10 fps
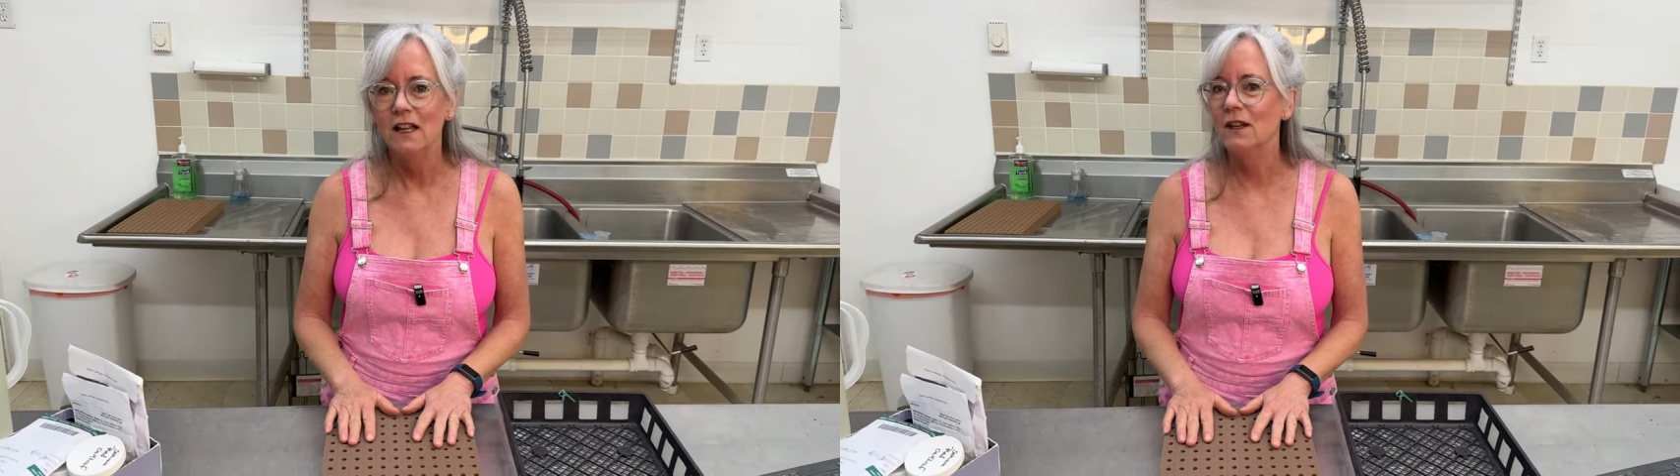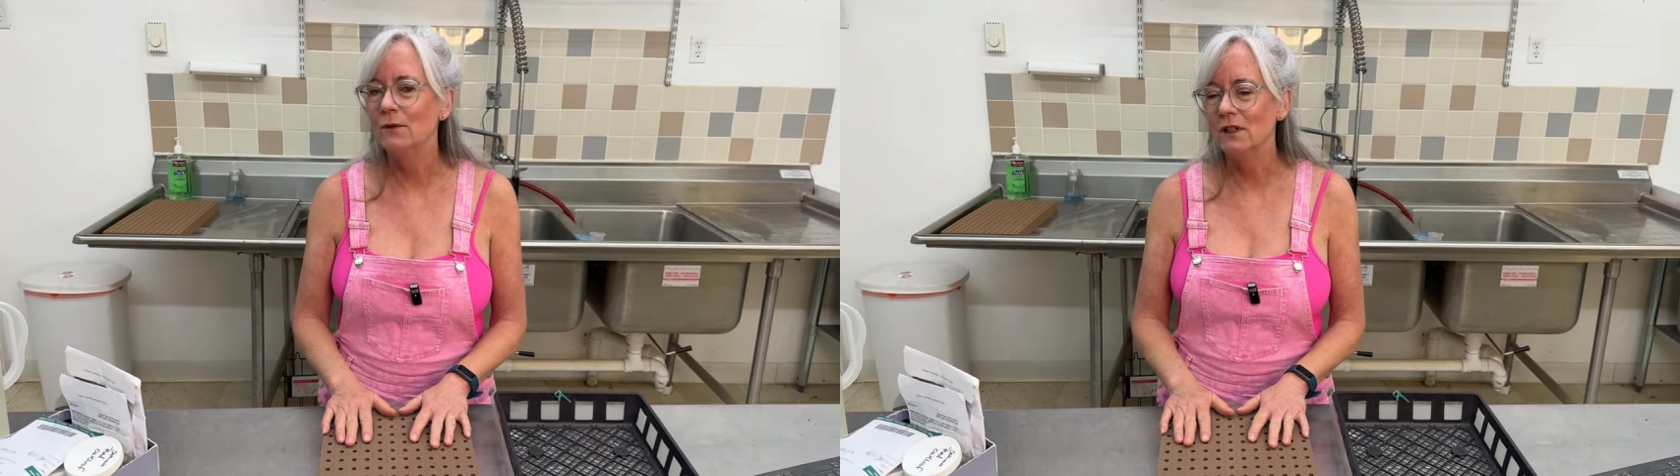
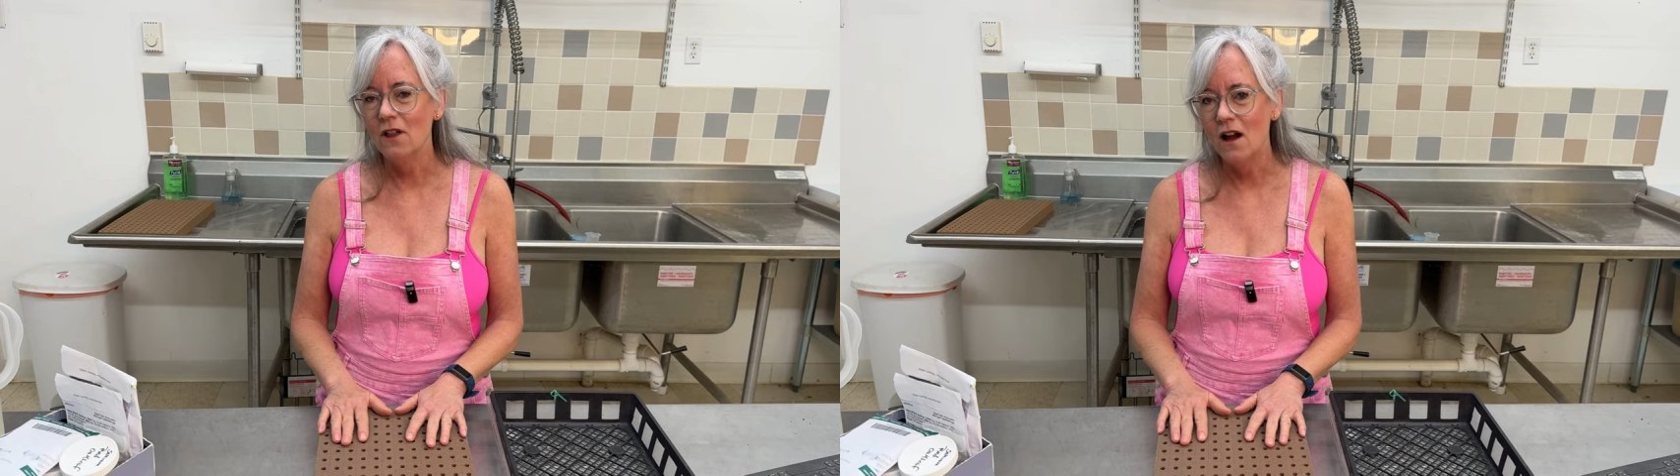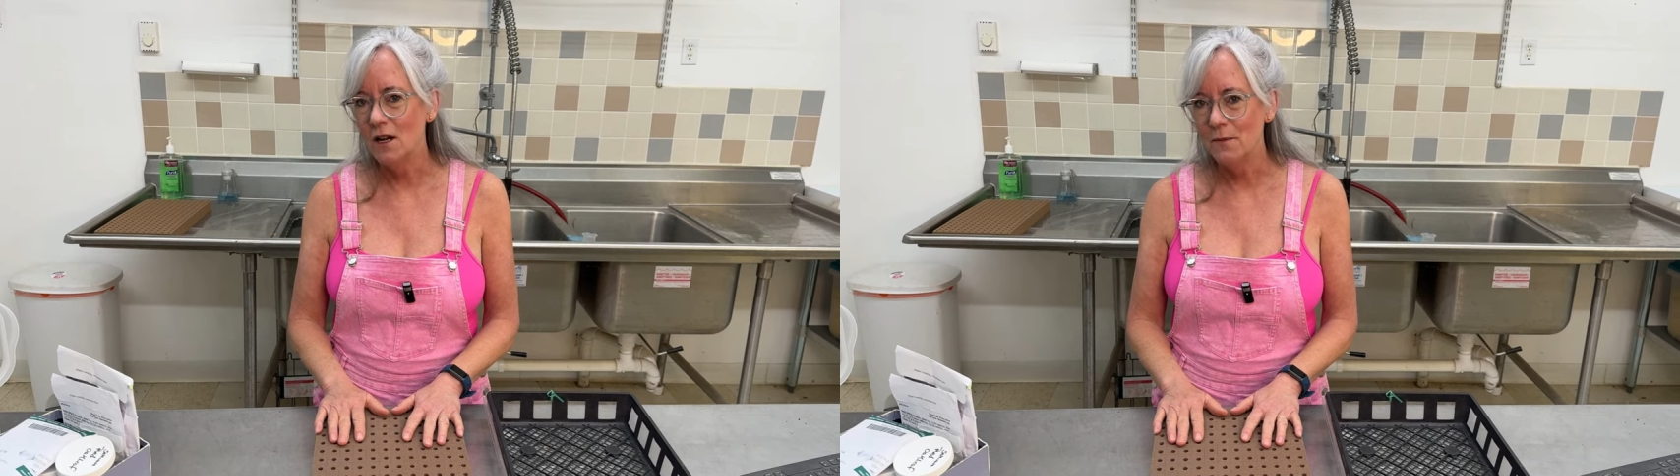They would
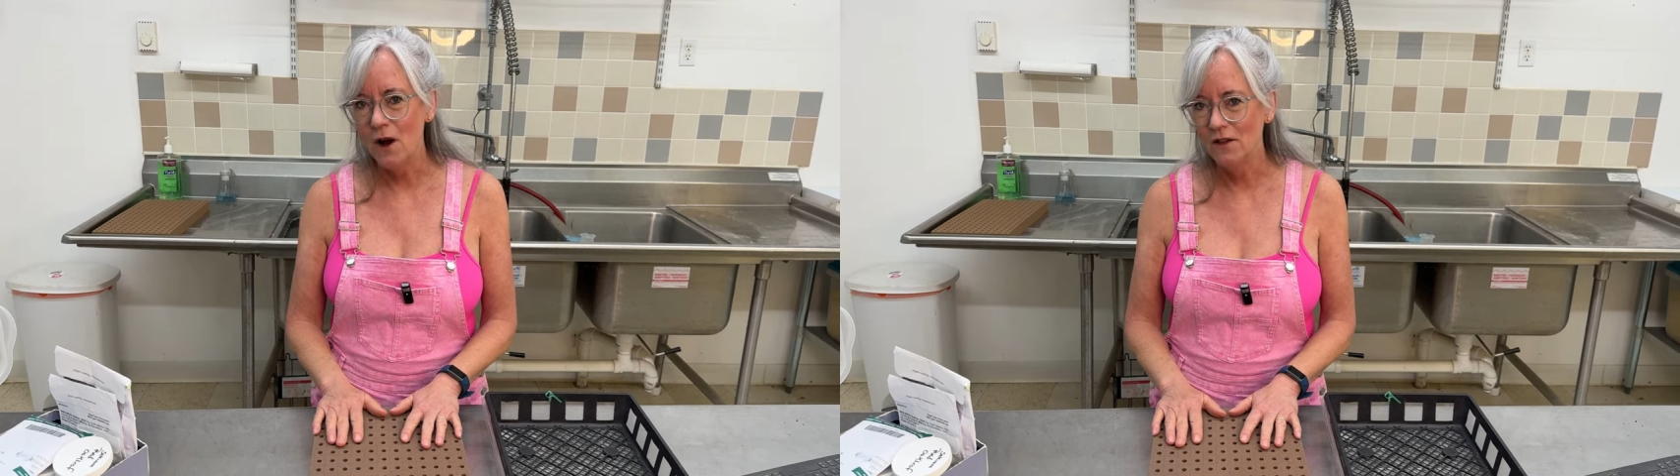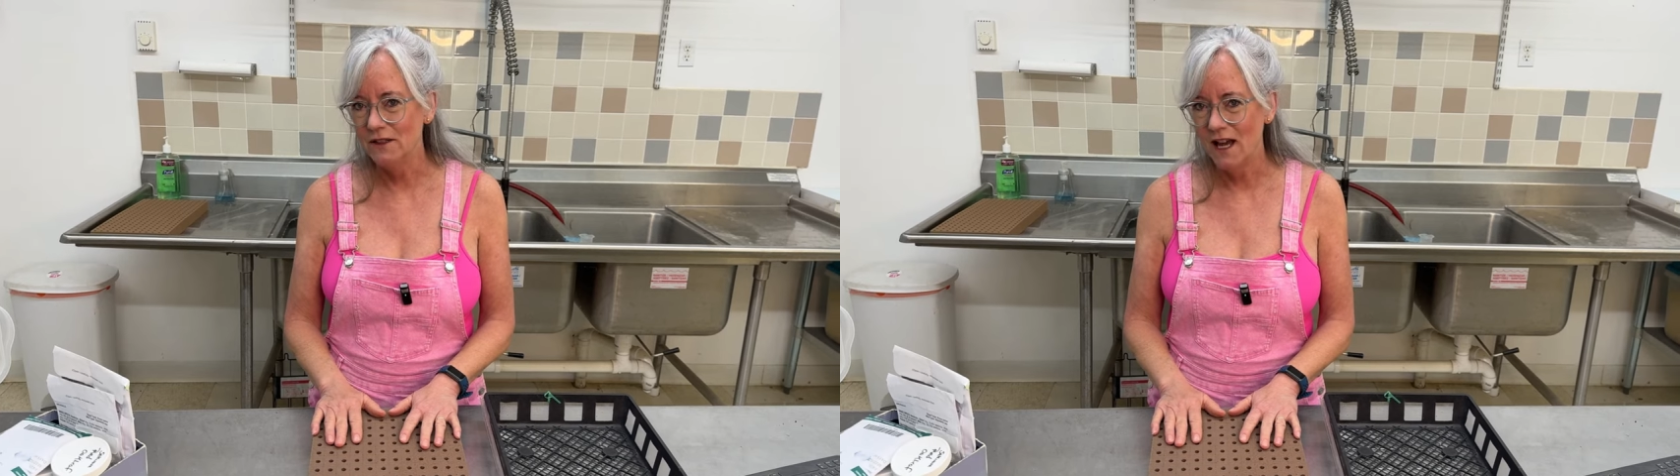clog up
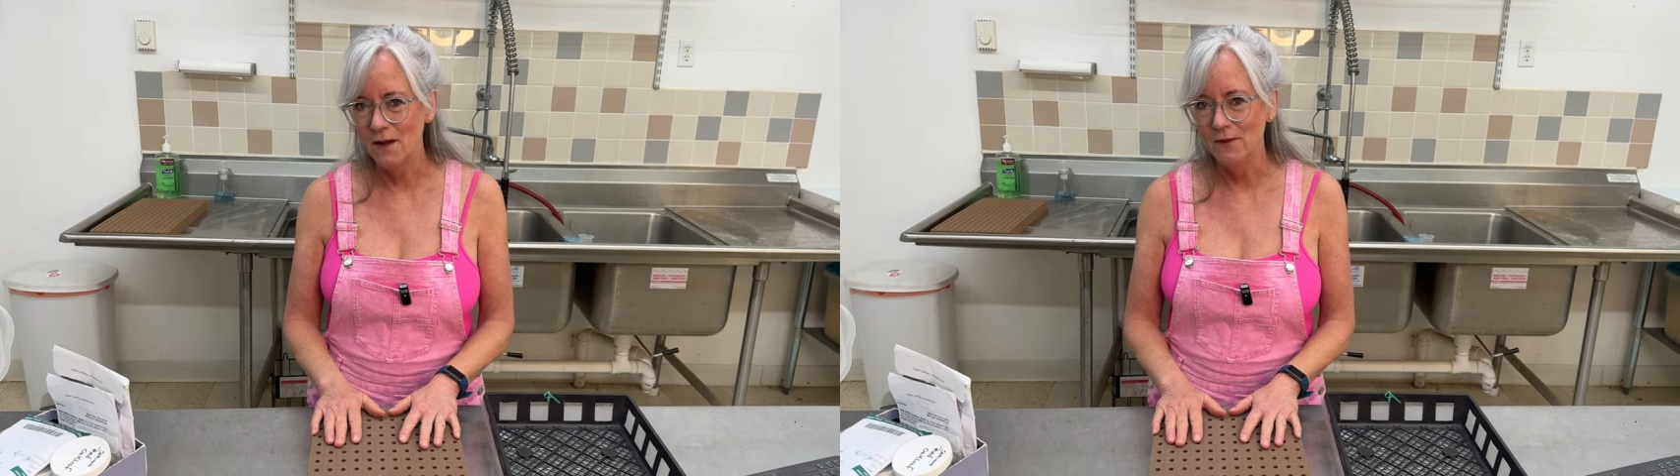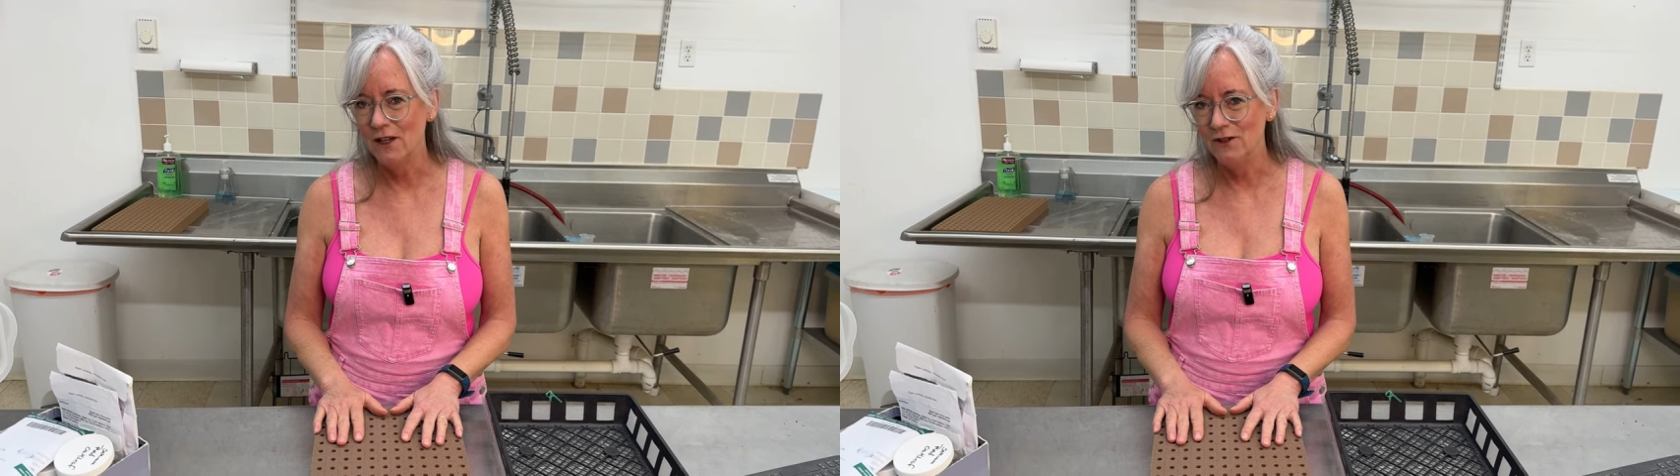all the
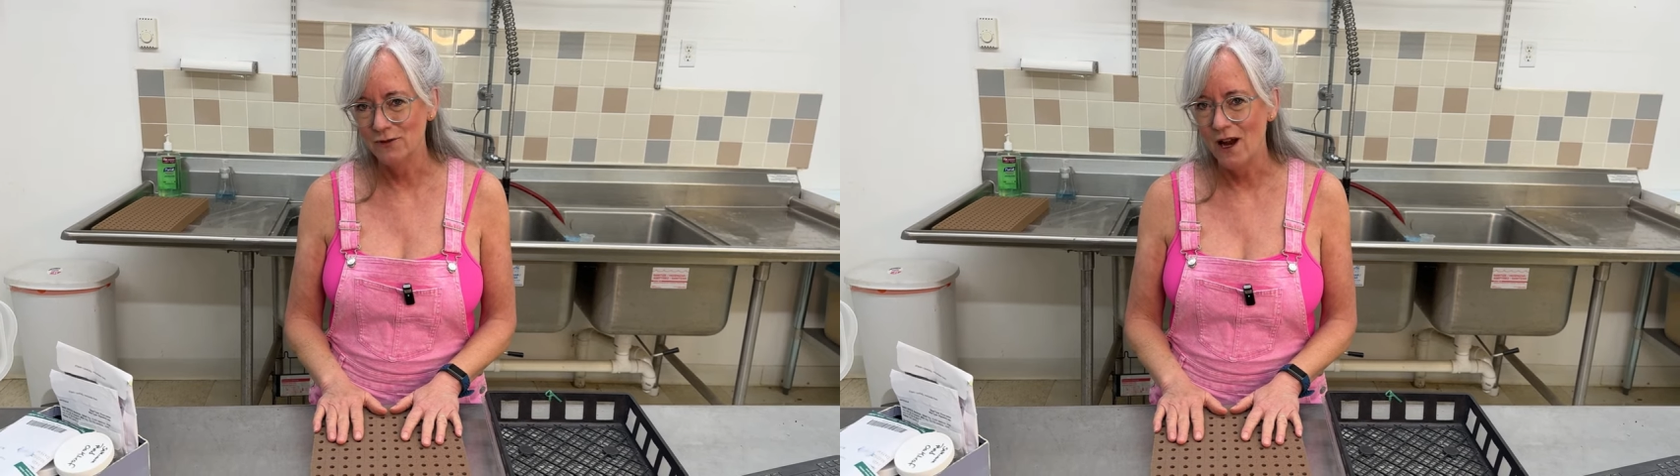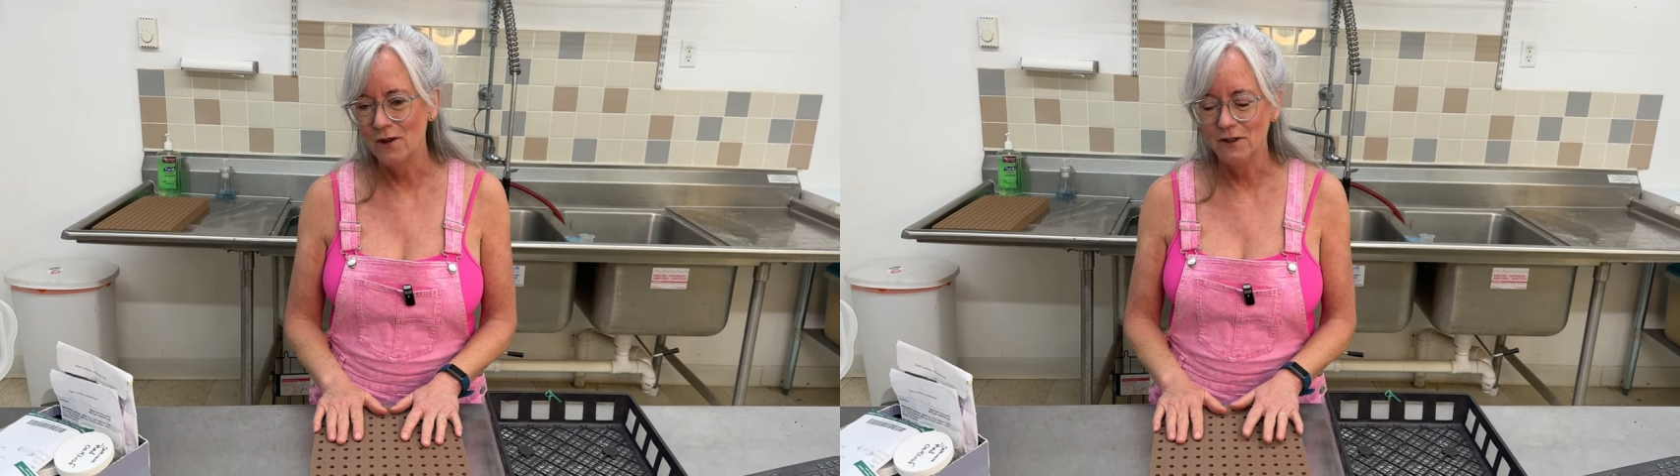time when I used
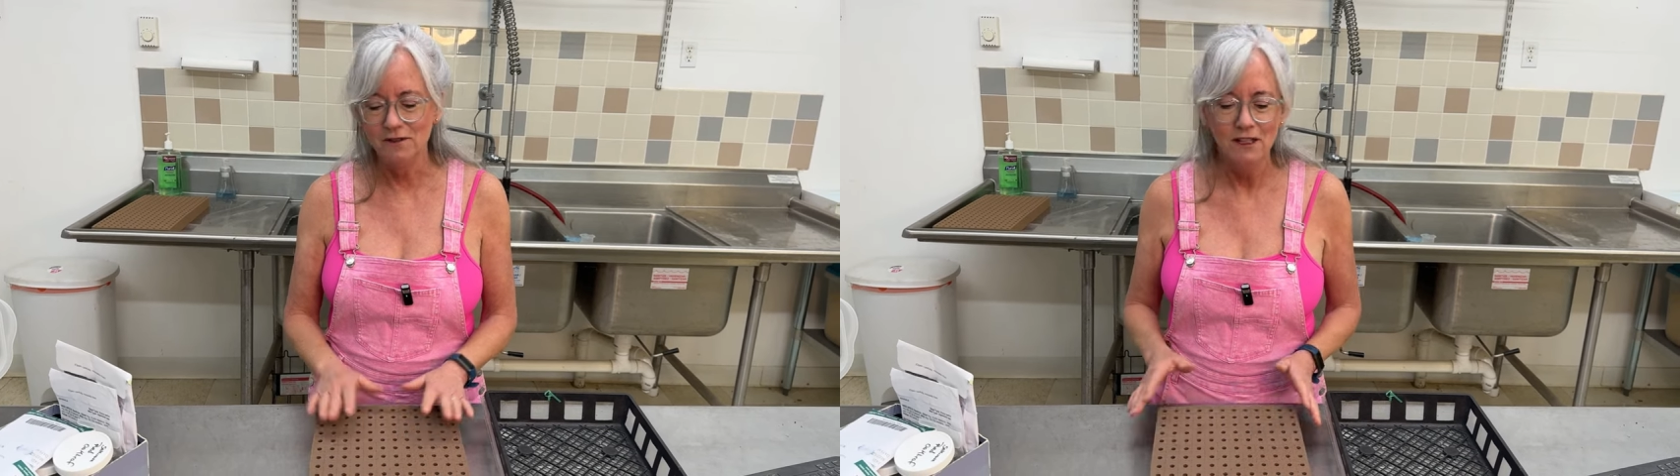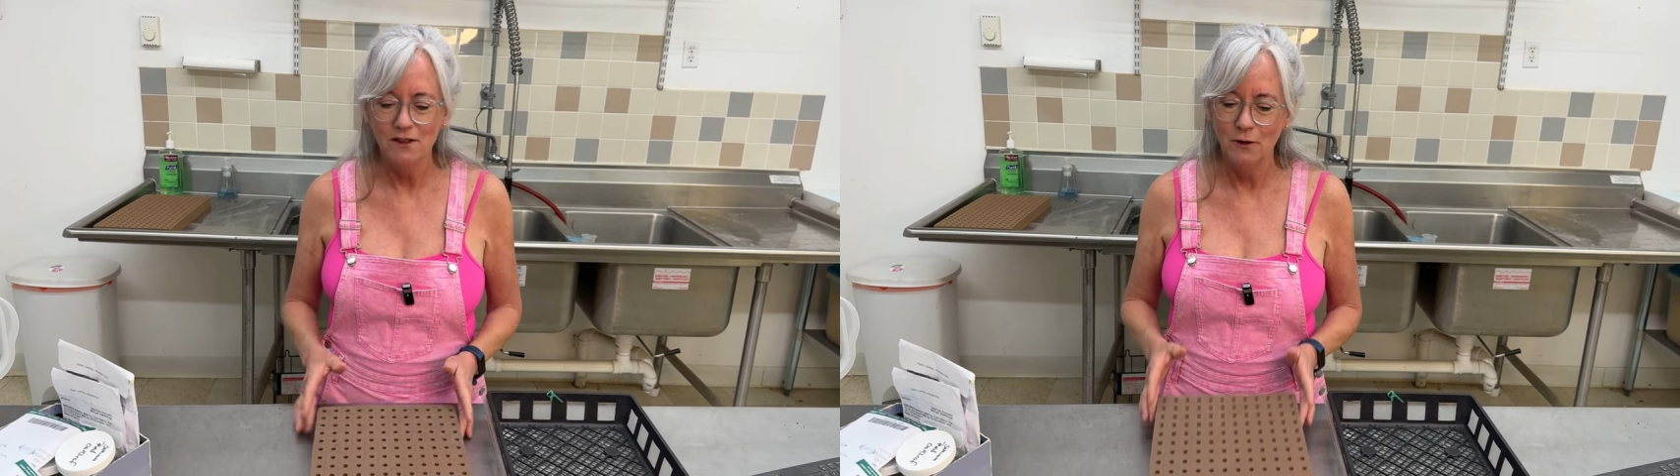Rockwool.